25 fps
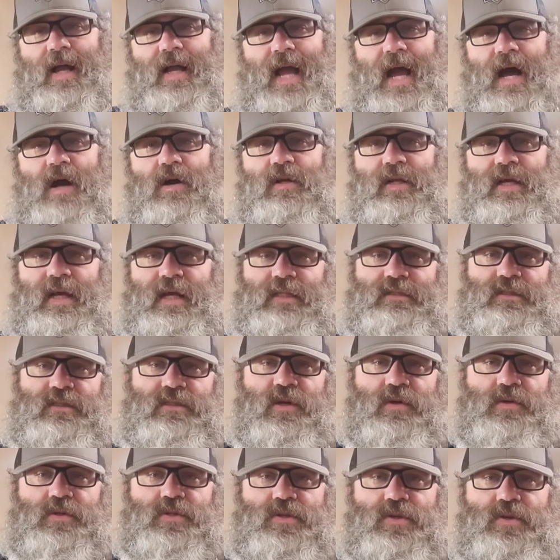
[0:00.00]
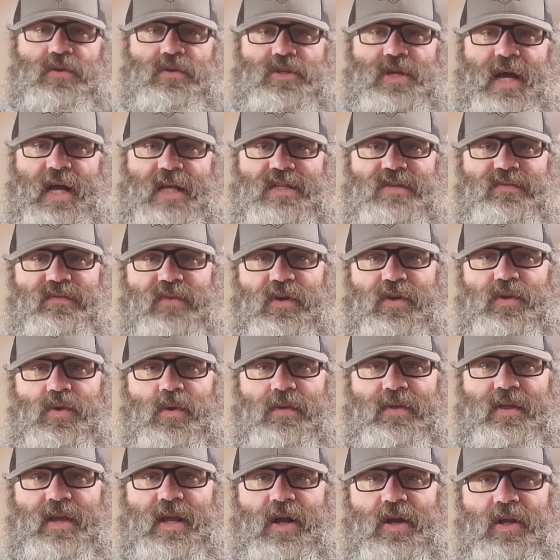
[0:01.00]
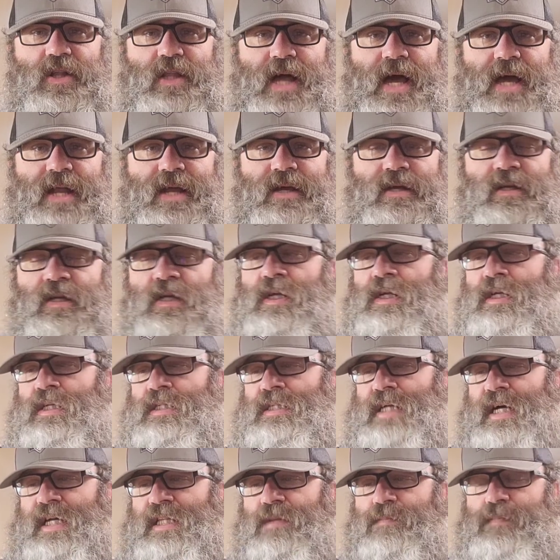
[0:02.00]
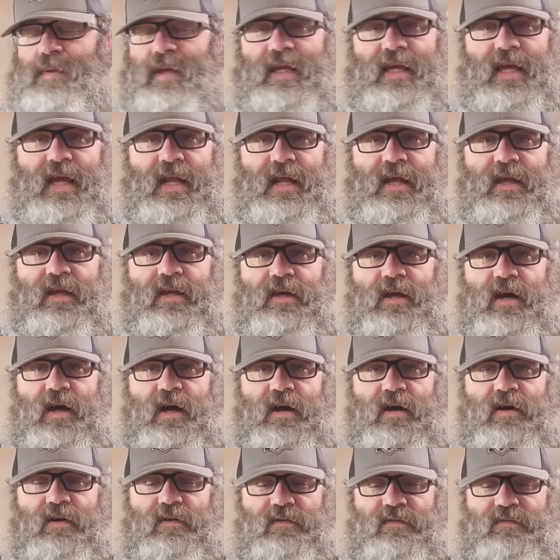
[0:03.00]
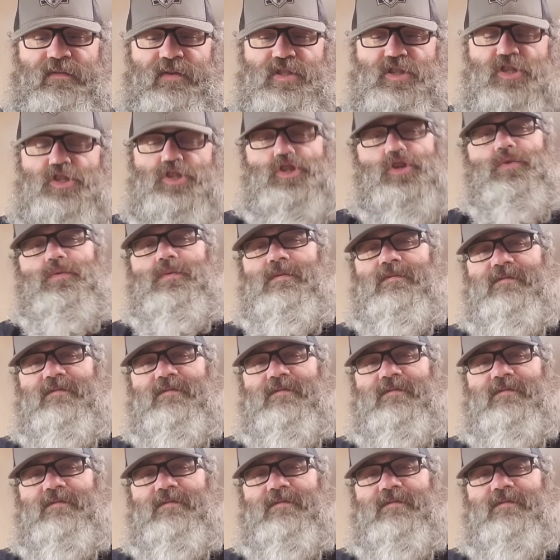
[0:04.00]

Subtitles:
out and go to Jacksonville, North Carolina at the beginning of June,